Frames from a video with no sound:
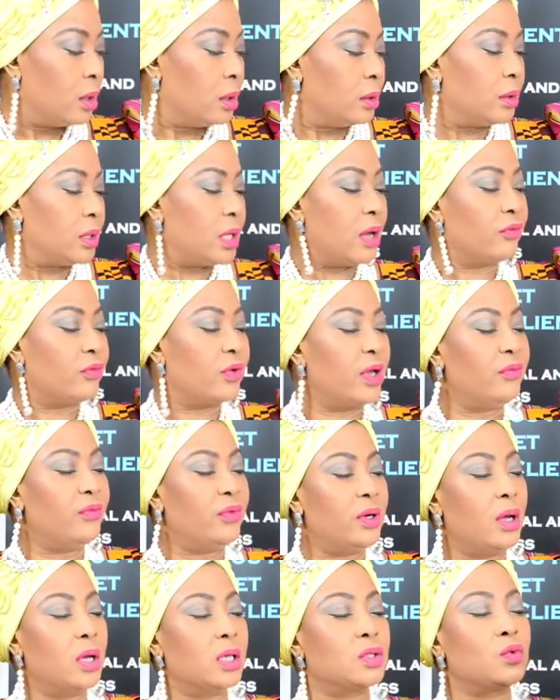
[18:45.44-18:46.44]
they've
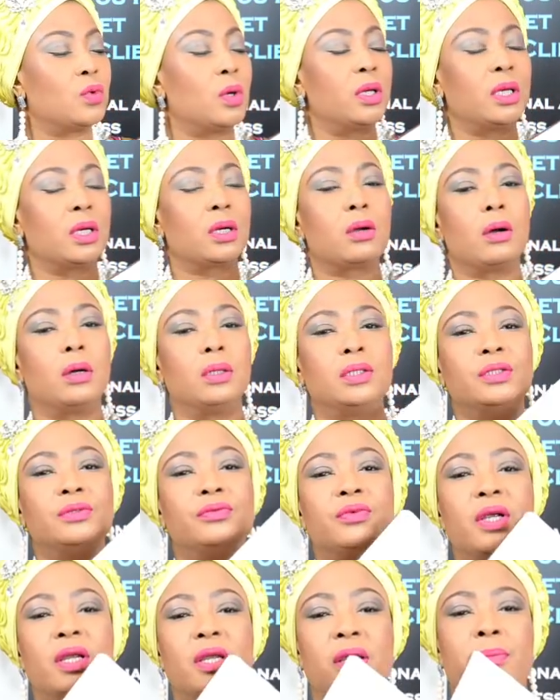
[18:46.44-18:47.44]
given us what they call the
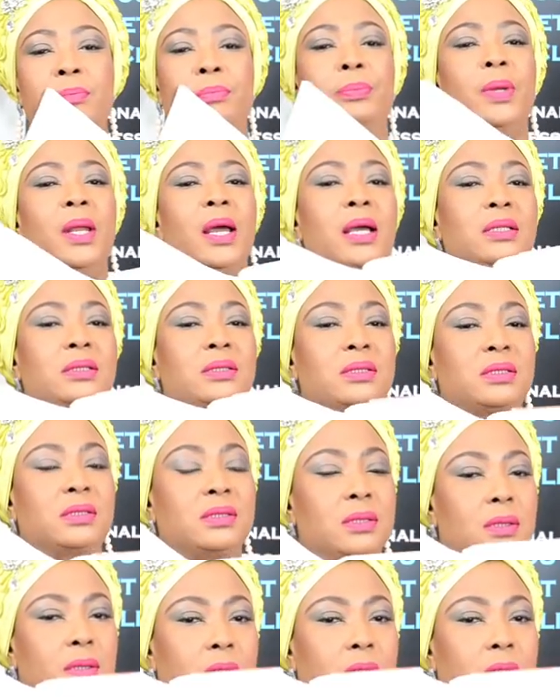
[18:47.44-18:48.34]
reading plans